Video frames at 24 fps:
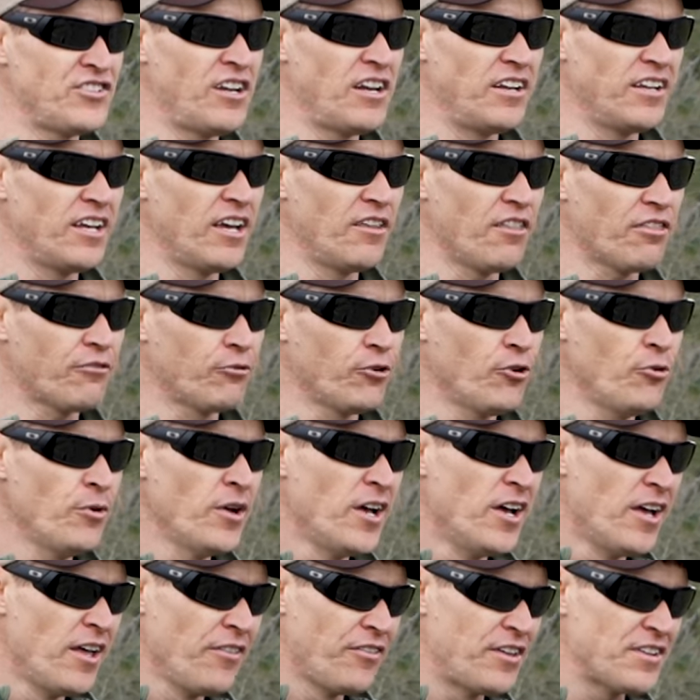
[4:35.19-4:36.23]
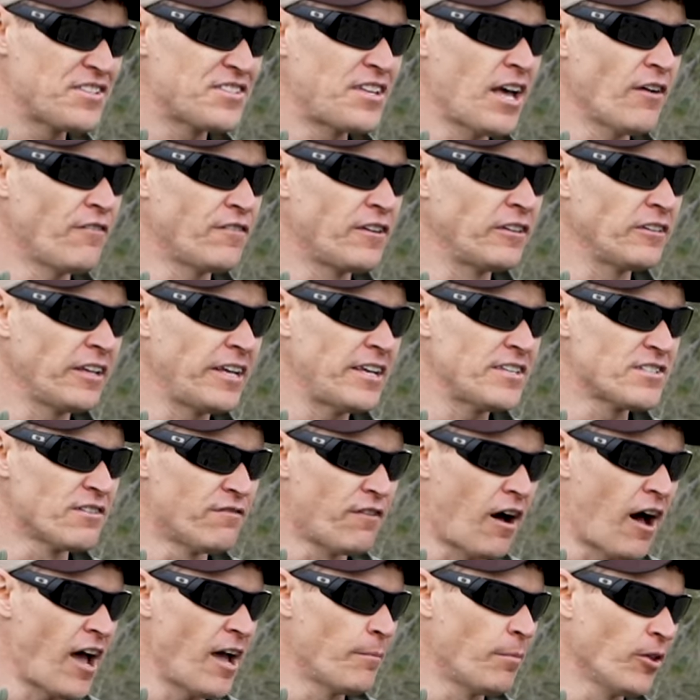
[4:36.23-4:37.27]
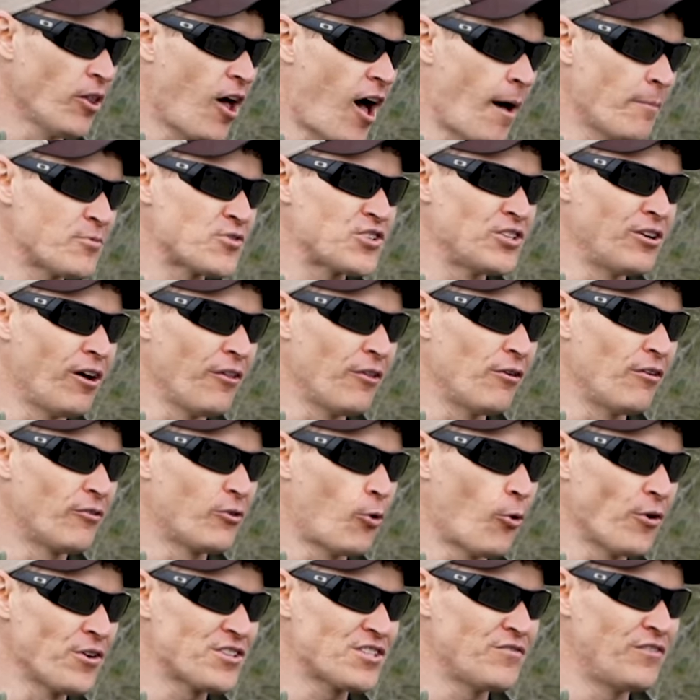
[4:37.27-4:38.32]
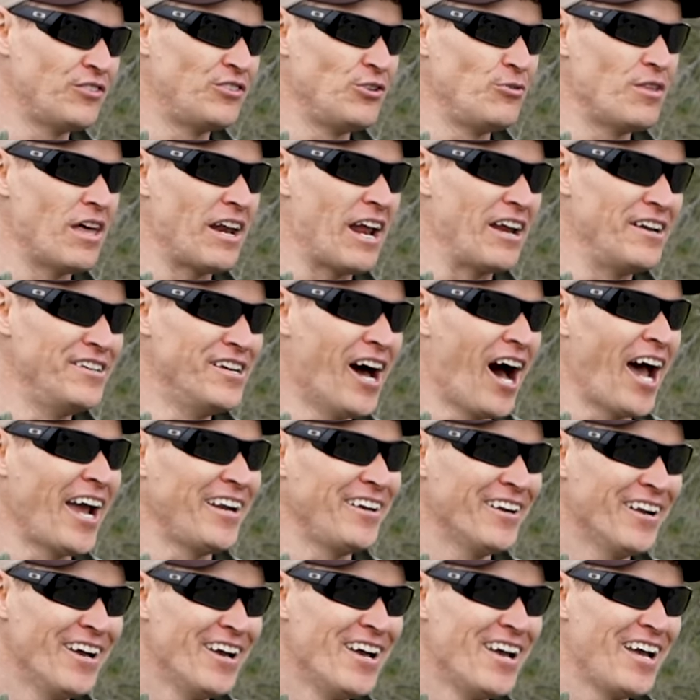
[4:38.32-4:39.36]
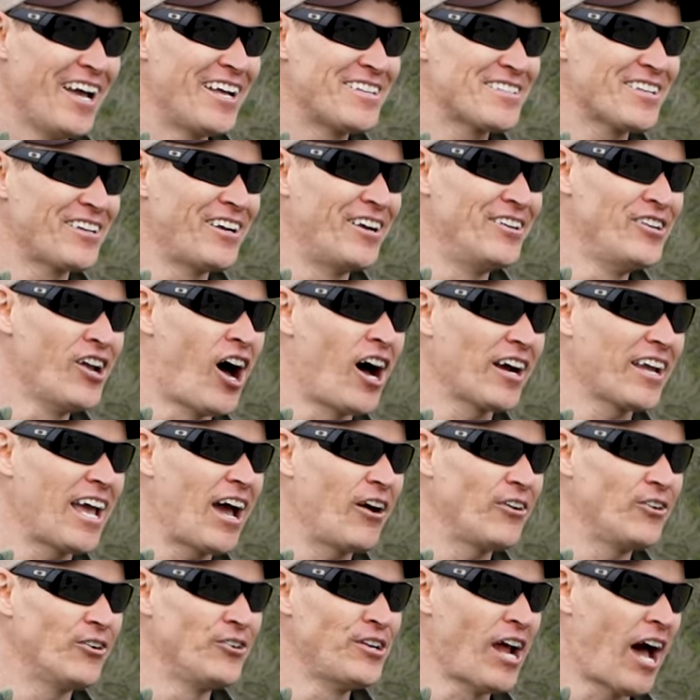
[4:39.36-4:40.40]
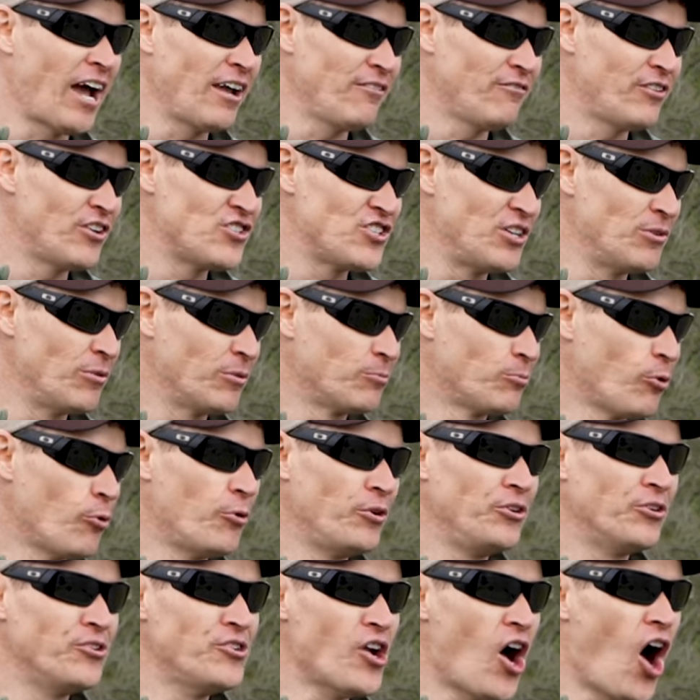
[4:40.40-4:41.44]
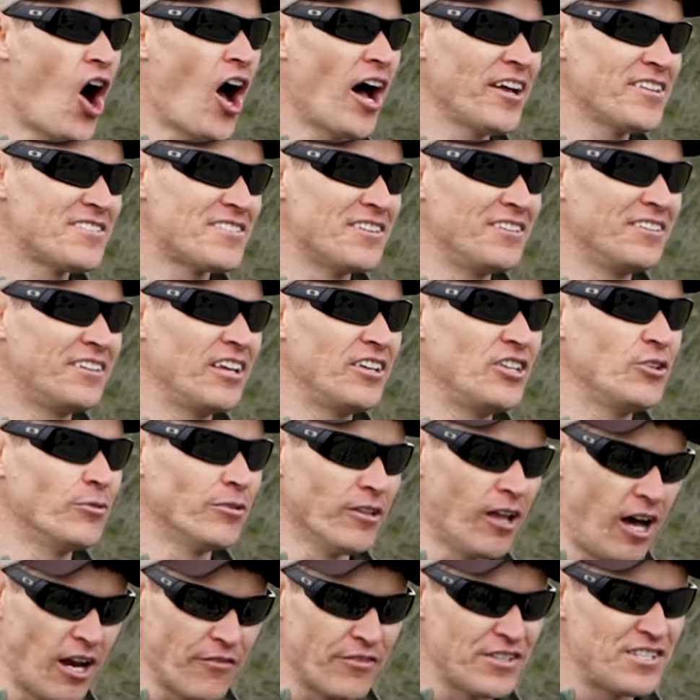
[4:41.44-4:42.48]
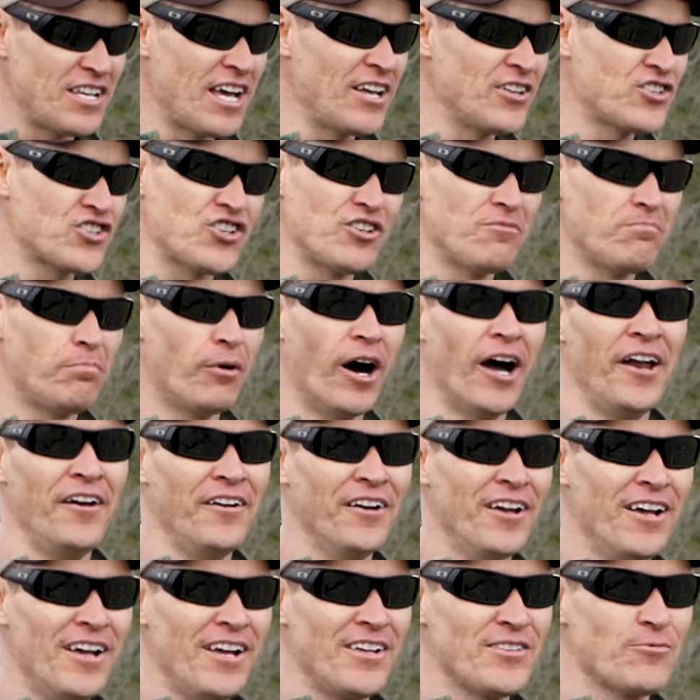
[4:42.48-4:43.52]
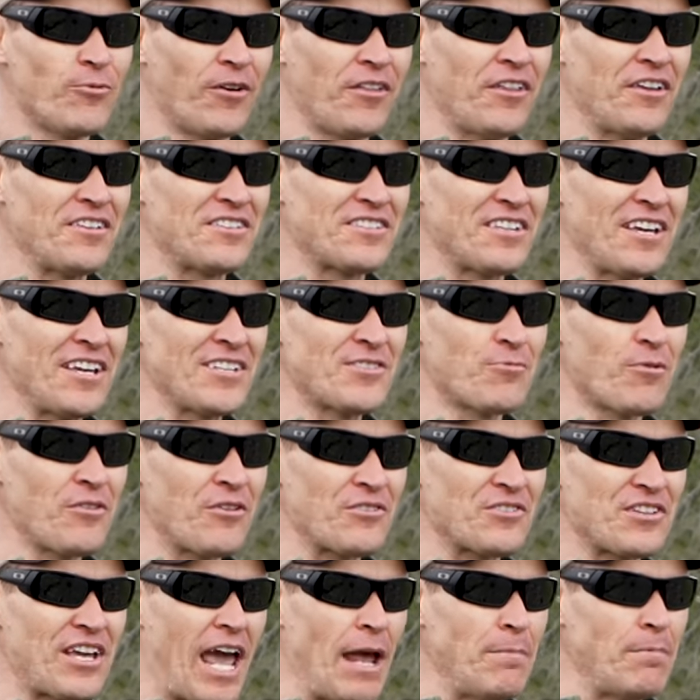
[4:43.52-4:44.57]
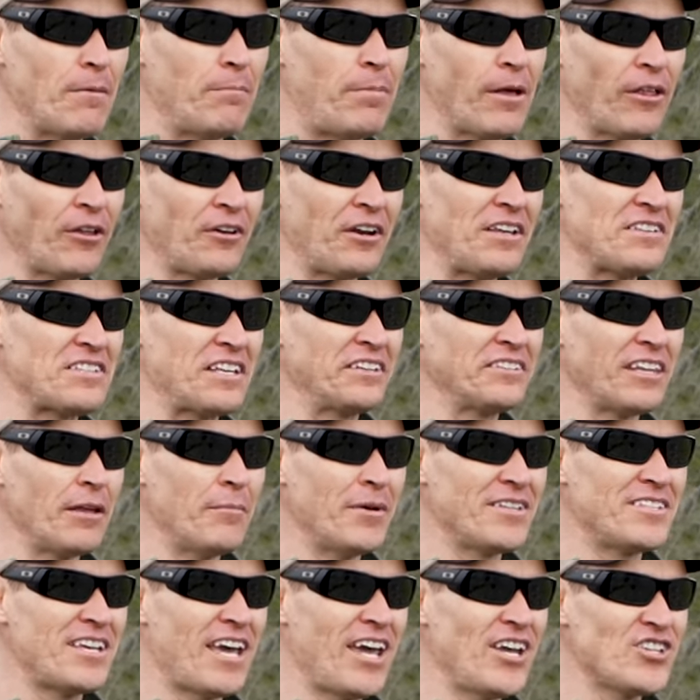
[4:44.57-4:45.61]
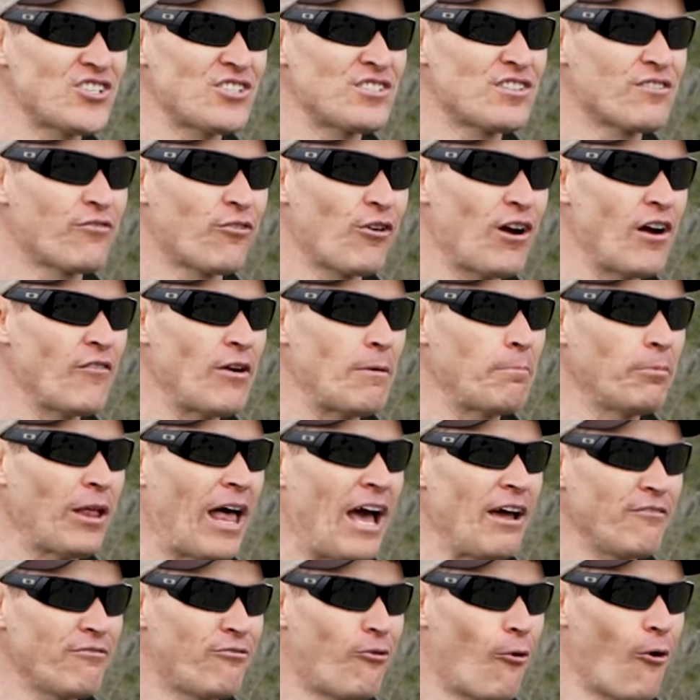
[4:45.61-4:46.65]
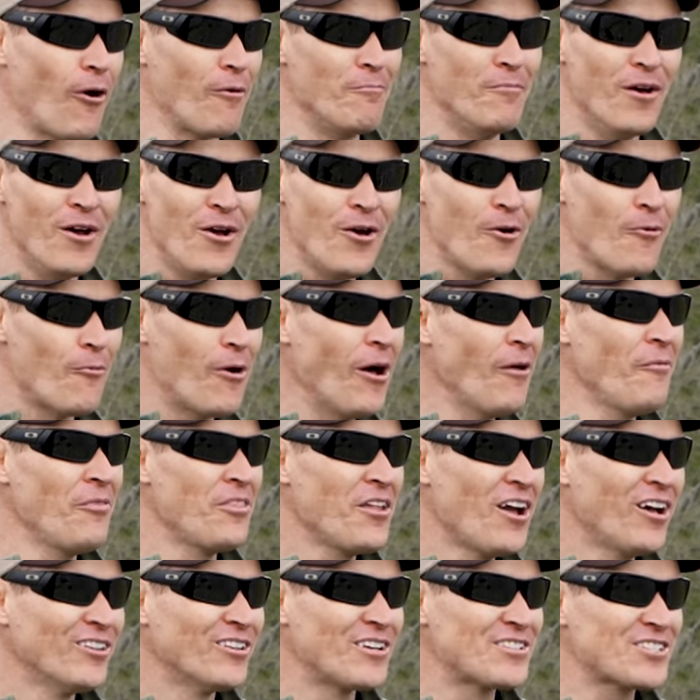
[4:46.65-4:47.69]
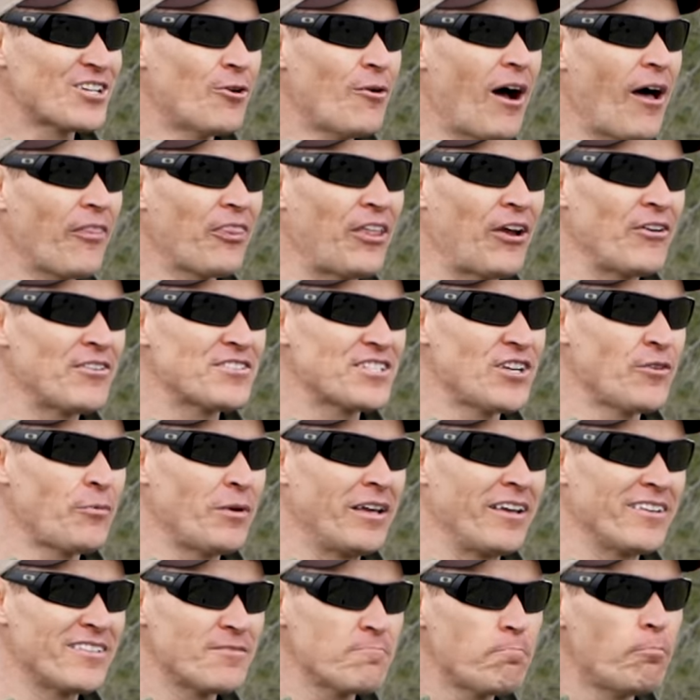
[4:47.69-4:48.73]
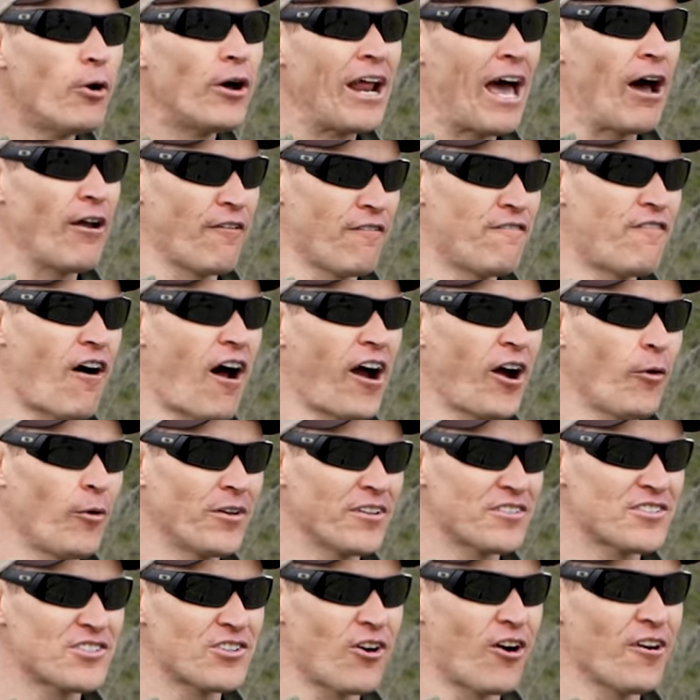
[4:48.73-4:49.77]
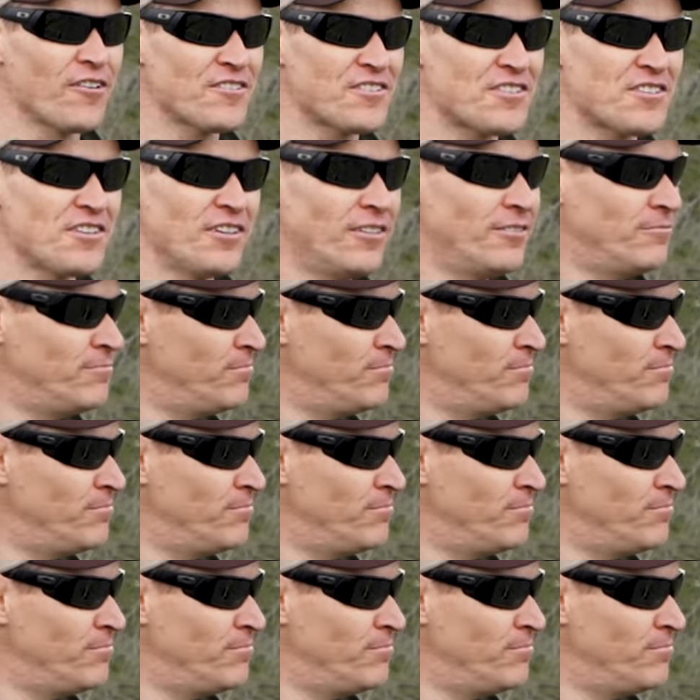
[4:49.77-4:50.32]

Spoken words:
you need to get through, this definitely is a viable option. Although, of course, if you do that at night, it's gonna knock out your night vision. It would ruin your nods and get you a lot of attention. But it's one of these things where there's capabilities and limitations for every platform. Well, let's go out there and see if we can put out a fire when it starts.